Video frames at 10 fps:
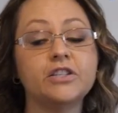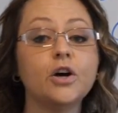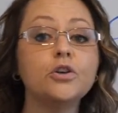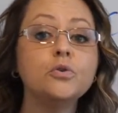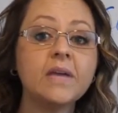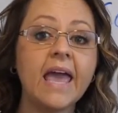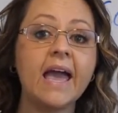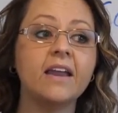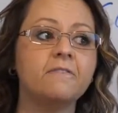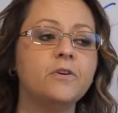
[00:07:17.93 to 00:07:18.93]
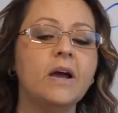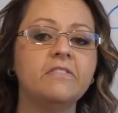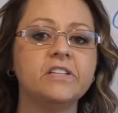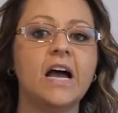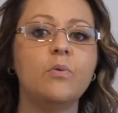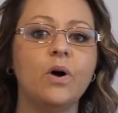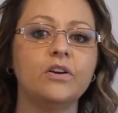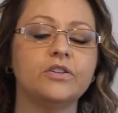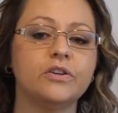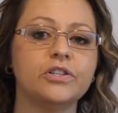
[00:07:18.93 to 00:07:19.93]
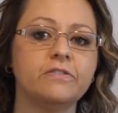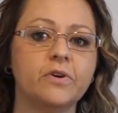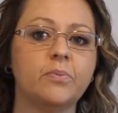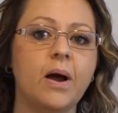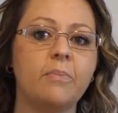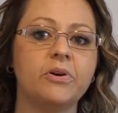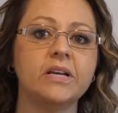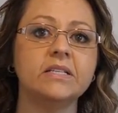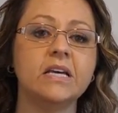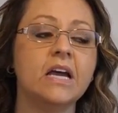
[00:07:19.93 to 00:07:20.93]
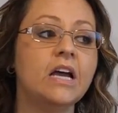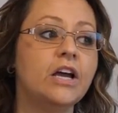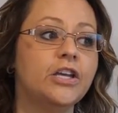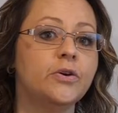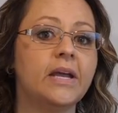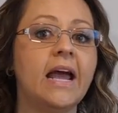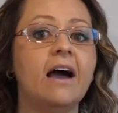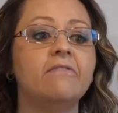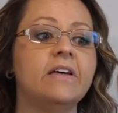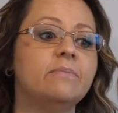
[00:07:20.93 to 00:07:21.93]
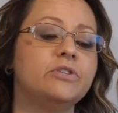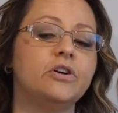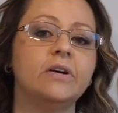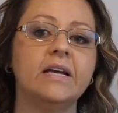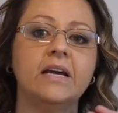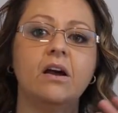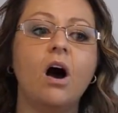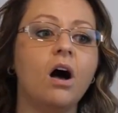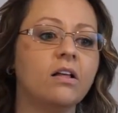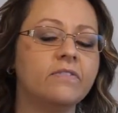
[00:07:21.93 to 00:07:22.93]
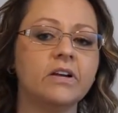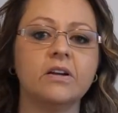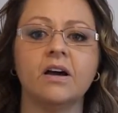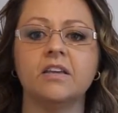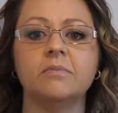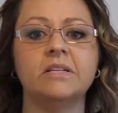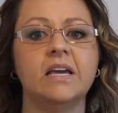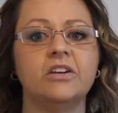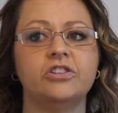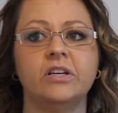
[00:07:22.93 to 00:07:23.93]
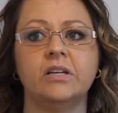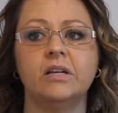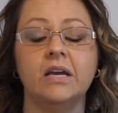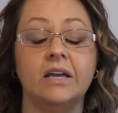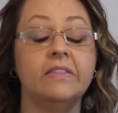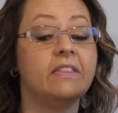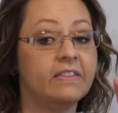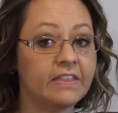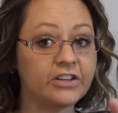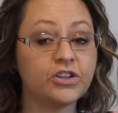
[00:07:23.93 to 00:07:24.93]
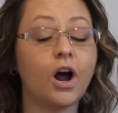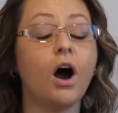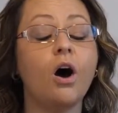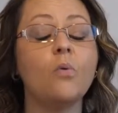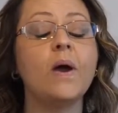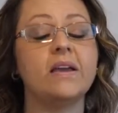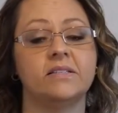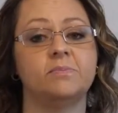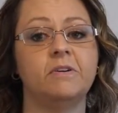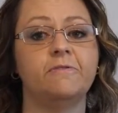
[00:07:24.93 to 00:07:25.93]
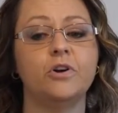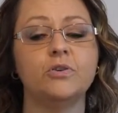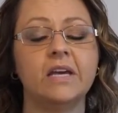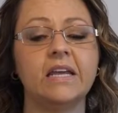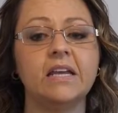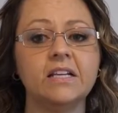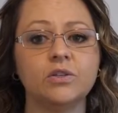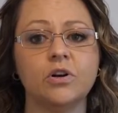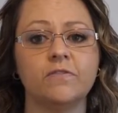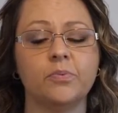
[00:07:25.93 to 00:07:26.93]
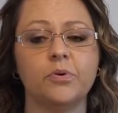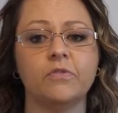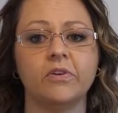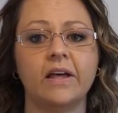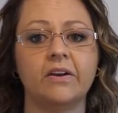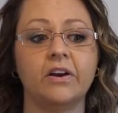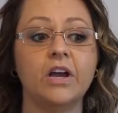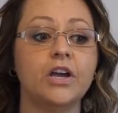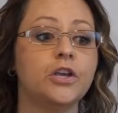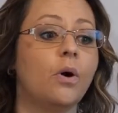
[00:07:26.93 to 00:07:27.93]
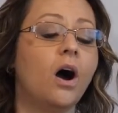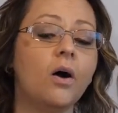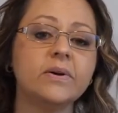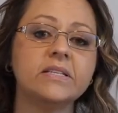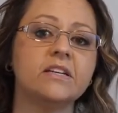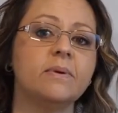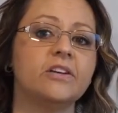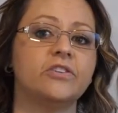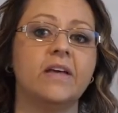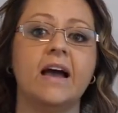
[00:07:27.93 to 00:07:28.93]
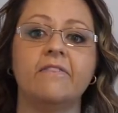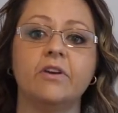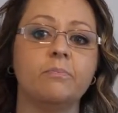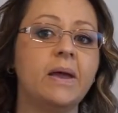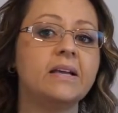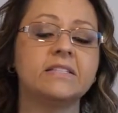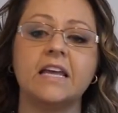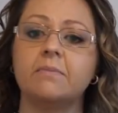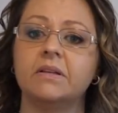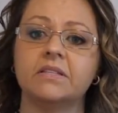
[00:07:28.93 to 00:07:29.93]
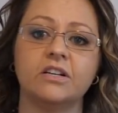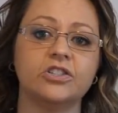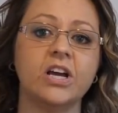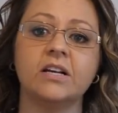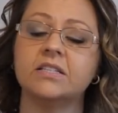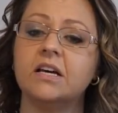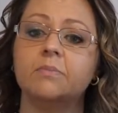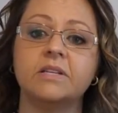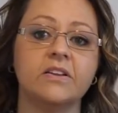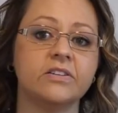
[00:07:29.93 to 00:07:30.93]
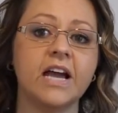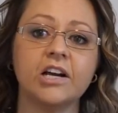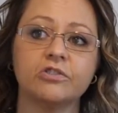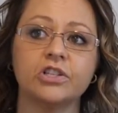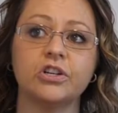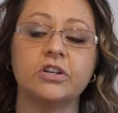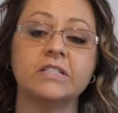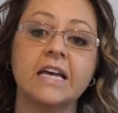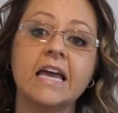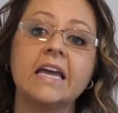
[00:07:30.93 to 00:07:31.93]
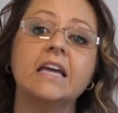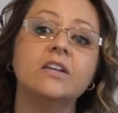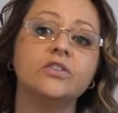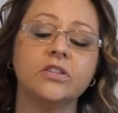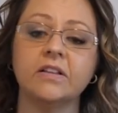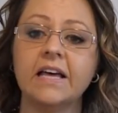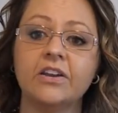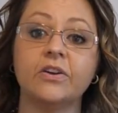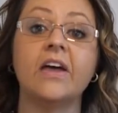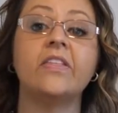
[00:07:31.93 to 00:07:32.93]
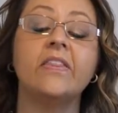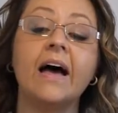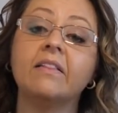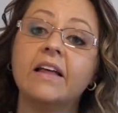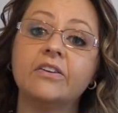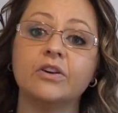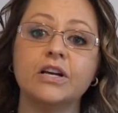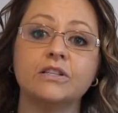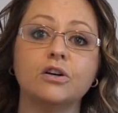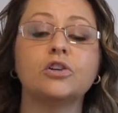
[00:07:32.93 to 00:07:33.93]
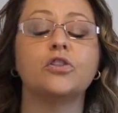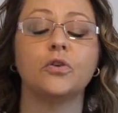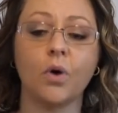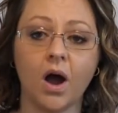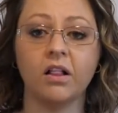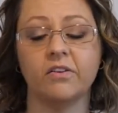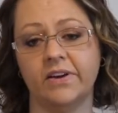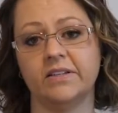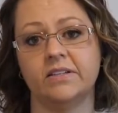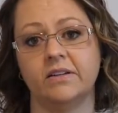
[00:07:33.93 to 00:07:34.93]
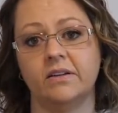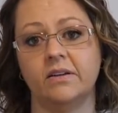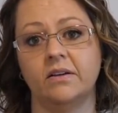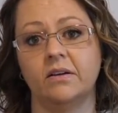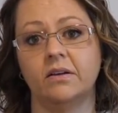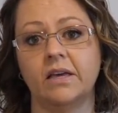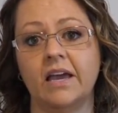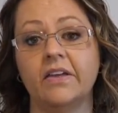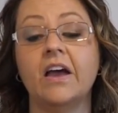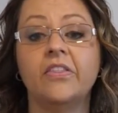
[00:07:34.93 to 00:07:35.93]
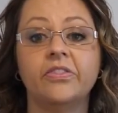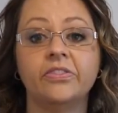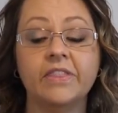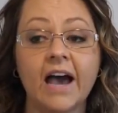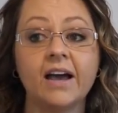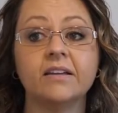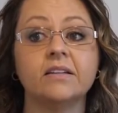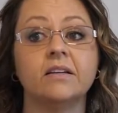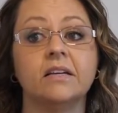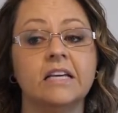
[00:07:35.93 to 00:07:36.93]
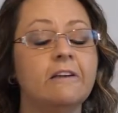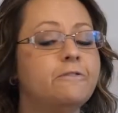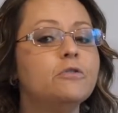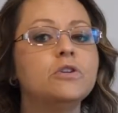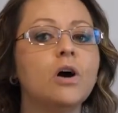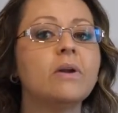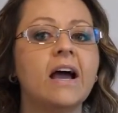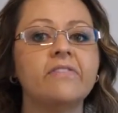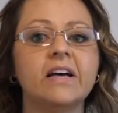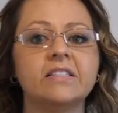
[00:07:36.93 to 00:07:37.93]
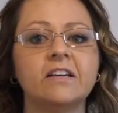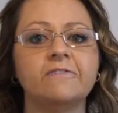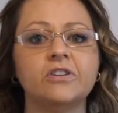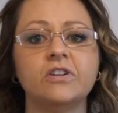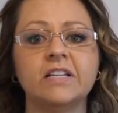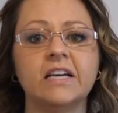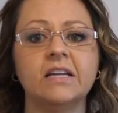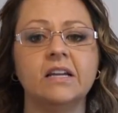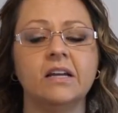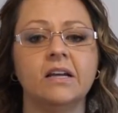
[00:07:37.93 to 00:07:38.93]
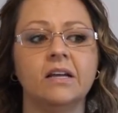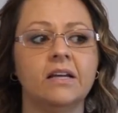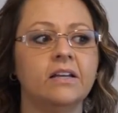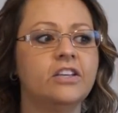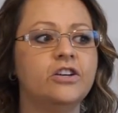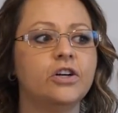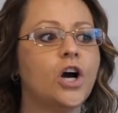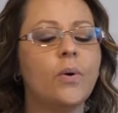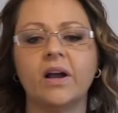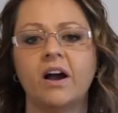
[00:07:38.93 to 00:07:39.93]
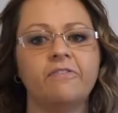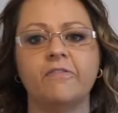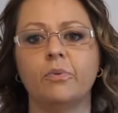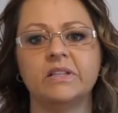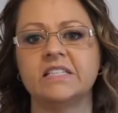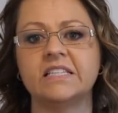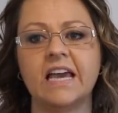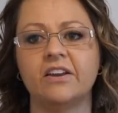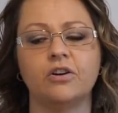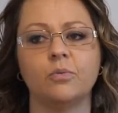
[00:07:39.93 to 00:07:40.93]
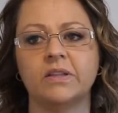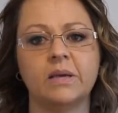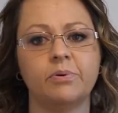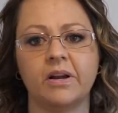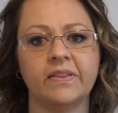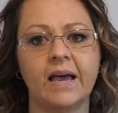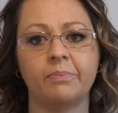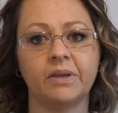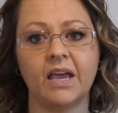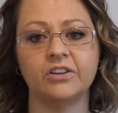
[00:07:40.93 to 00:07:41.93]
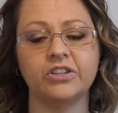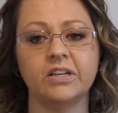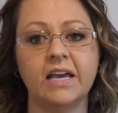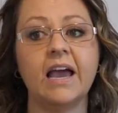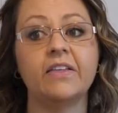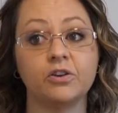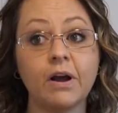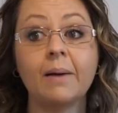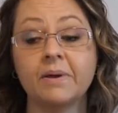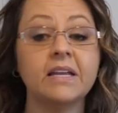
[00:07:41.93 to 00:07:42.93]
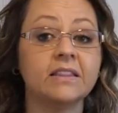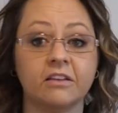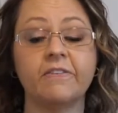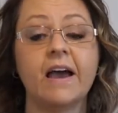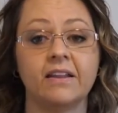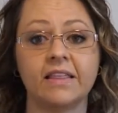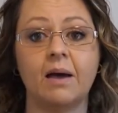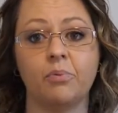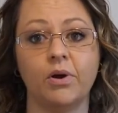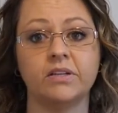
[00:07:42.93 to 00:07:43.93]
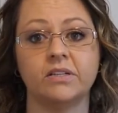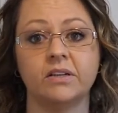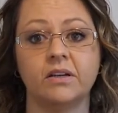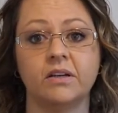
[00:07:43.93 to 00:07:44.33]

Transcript: So you can, if you have time while you're searching for properties, you can have them turn in all of their documentation. They should always, before you get any sort of approval letter, you always need to make sure they have their bank statements, their check stubs, and their tax returns into the lender, and that lender has looked through all of it. Okay, if you don't have that stuff turned in, you're going off of what's stated or what they put on the application, and crap can hit the fan at that point.